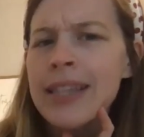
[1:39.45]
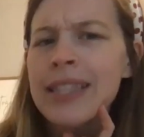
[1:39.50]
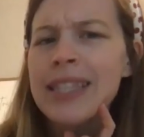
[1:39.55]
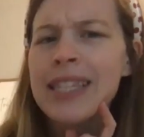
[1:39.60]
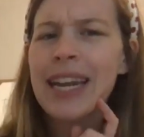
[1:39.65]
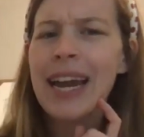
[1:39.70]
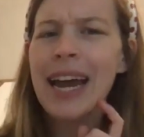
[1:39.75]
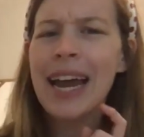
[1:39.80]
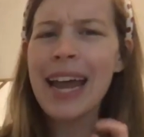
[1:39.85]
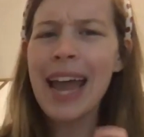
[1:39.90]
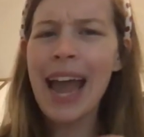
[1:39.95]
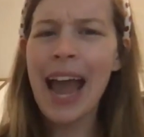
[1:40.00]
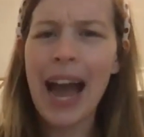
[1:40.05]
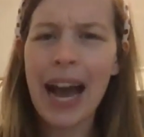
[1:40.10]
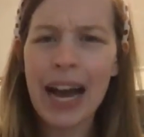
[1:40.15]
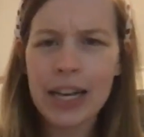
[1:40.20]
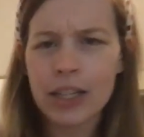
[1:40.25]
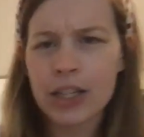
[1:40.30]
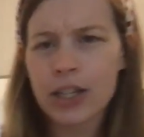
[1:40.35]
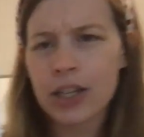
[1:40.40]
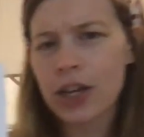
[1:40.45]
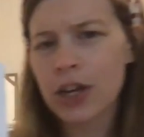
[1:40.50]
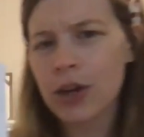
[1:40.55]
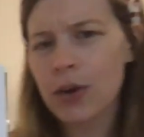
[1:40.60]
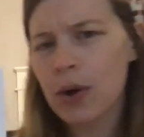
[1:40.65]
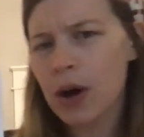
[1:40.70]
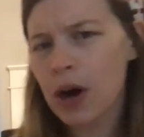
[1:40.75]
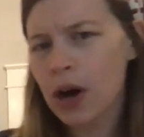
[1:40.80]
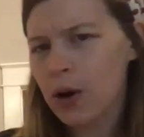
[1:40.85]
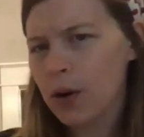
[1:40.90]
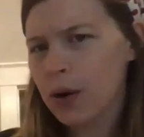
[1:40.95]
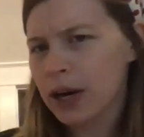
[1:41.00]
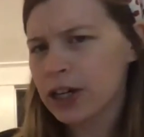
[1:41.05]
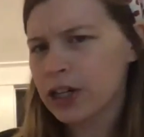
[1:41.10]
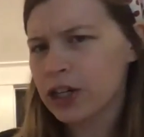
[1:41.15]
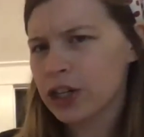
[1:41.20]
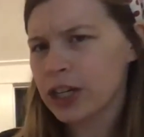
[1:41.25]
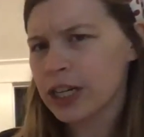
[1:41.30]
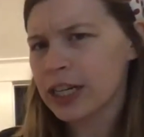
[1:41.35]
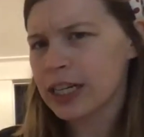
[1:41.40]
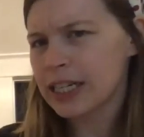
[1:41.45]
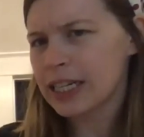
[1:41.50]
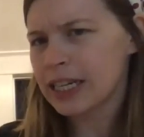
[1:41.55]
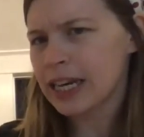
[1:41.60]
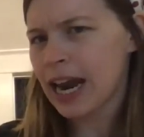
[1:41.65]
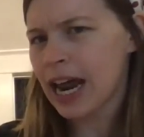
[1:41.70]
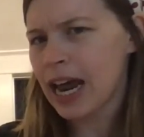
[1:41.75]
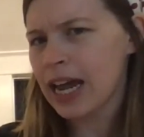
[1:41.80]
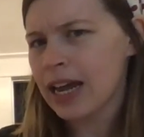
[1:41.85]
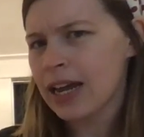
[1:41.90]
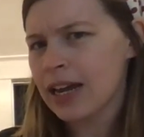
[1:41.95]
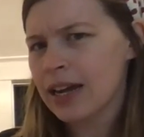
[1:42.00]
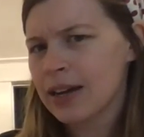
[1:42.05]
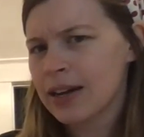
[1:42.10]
Did I ask you a question today?